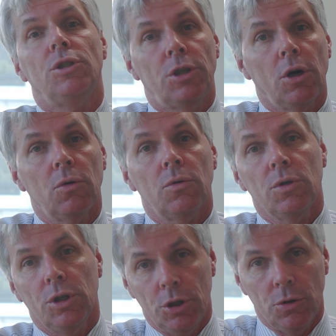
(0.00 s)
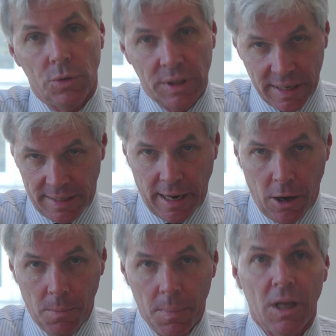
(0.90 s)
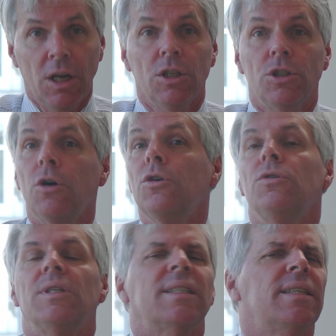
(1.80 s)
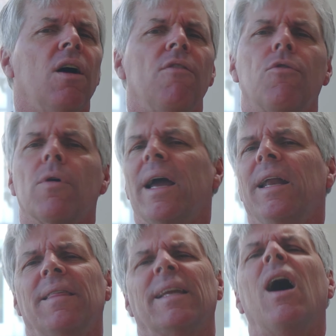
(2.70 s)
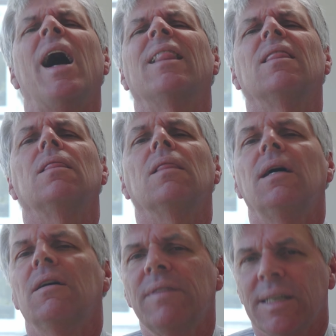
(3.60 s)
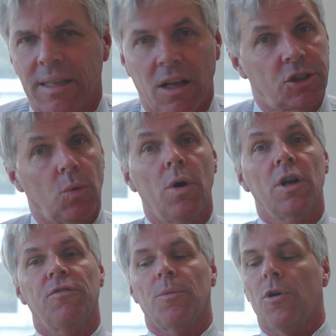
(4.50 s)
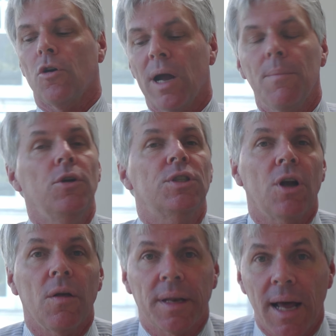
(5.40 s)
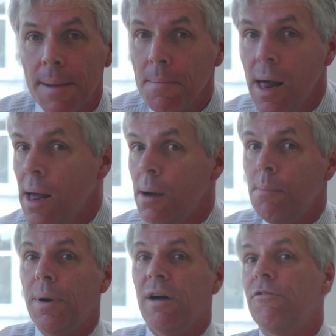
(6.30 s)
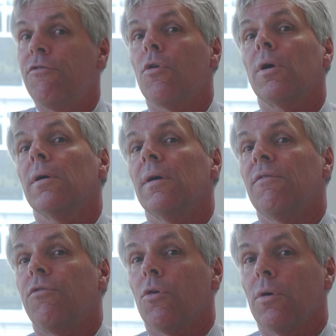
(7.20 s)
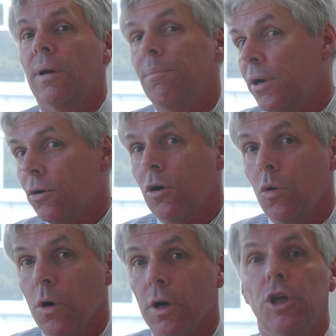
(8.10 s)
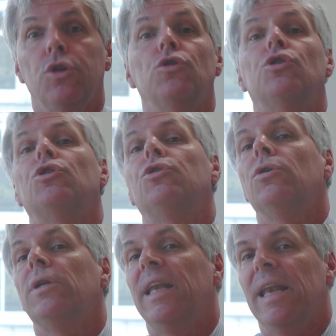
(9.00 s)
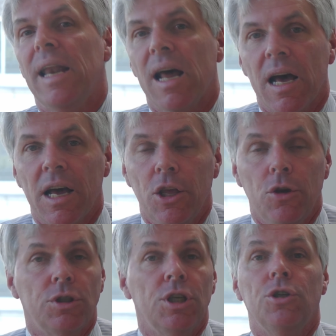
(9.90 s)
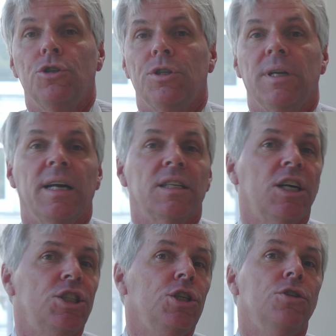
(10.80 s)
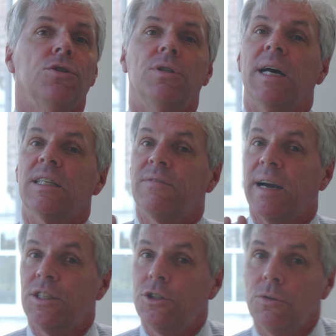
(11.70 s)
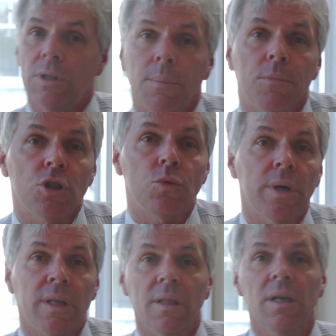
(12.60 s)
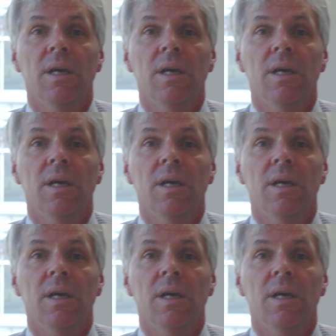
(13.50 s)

don't use Excel. Don't use Excel for anything. Now, I love Excel. It's a wonderful program. I use it all the time. But for empirical work, you should not use it. You should not touch it. You should not divide two numbers with